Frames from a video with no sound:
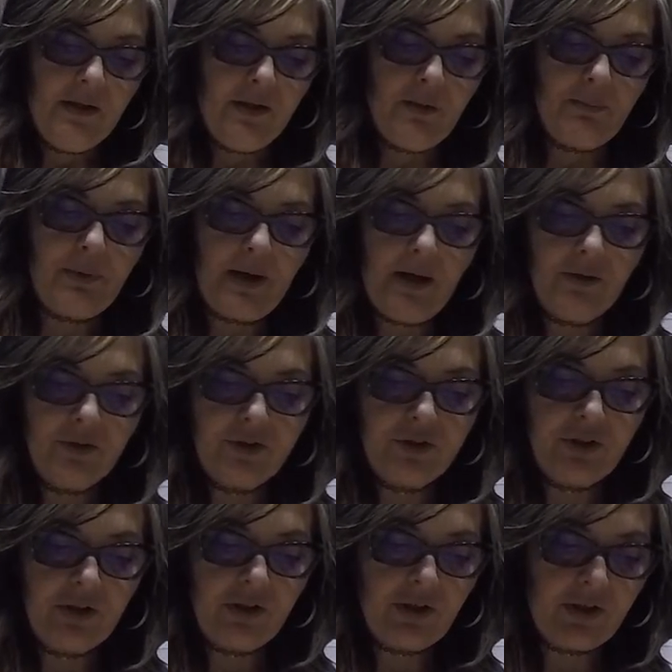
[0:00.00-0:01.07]
your brown
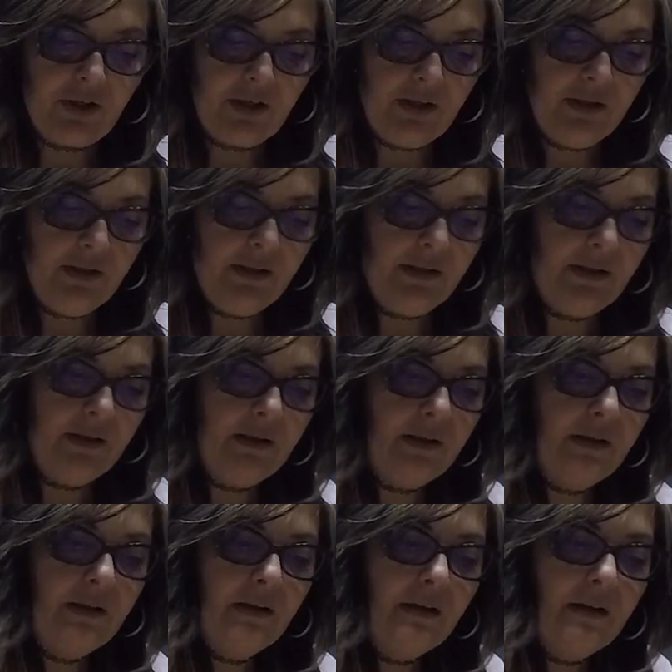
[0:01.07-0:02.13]
sugar
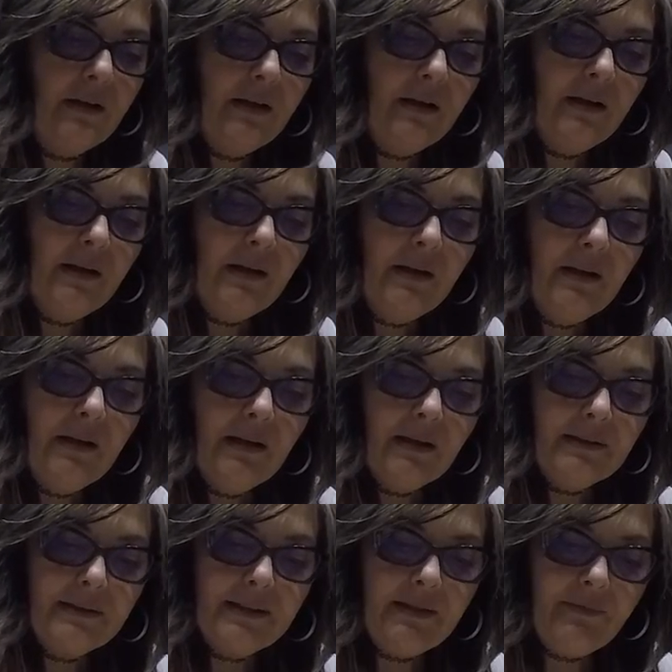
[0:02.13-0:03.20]

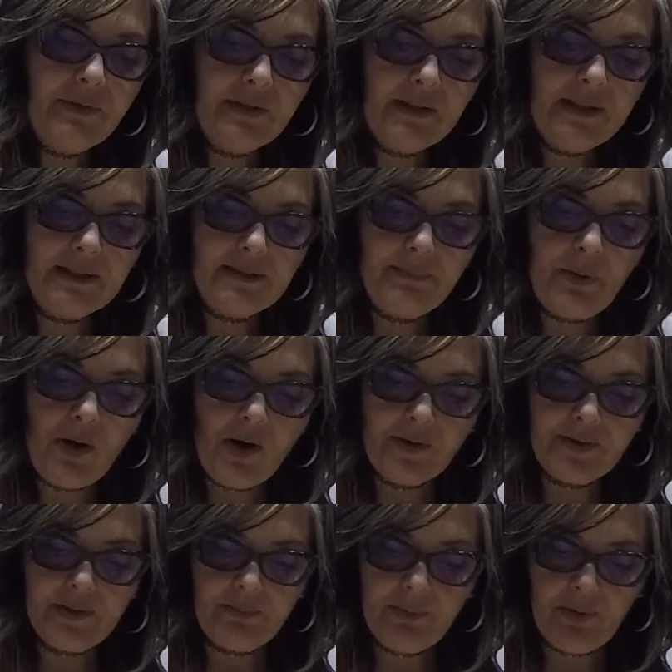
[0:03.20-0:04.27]
as evenly as
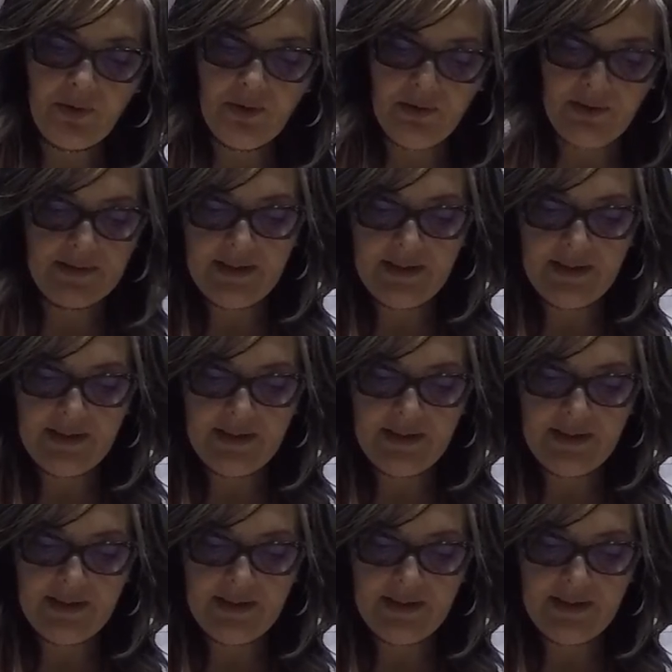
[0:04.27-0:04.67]
possible.